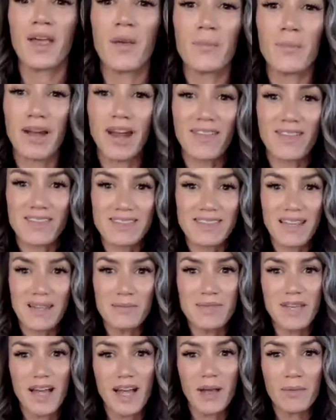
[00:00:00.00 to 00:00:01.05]
But at the same
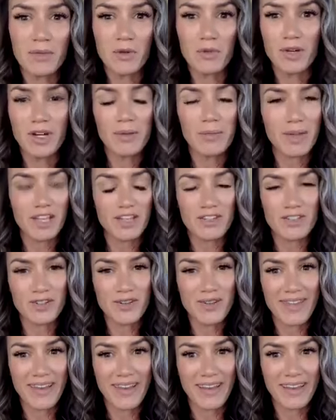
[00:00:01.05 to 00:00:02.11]
time, you want to make
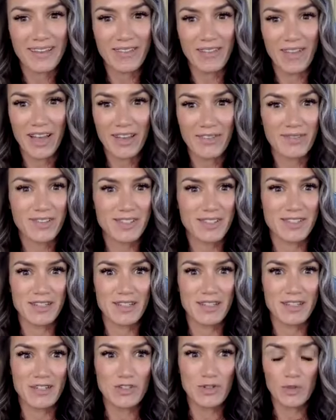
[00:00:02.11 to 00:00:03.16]
sure that life is
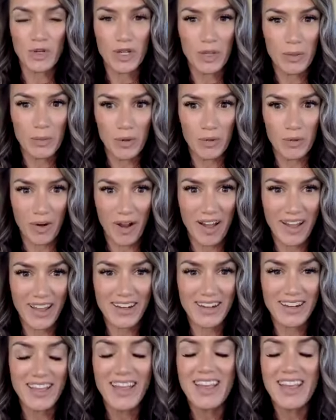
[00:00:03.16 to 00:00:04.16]
enjoyable, right?